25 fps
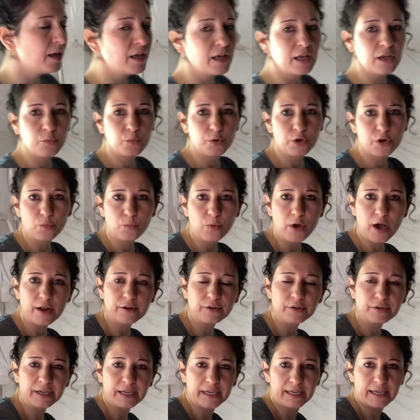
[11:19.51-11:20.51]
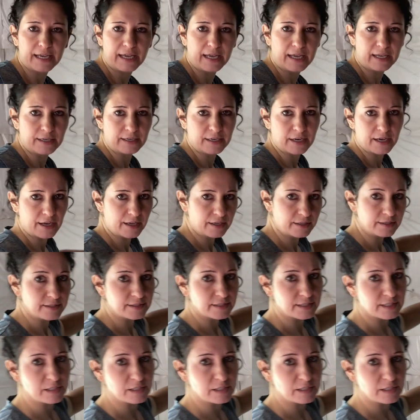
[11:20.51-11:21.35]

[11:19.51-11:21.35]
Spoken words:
And what a watering can does,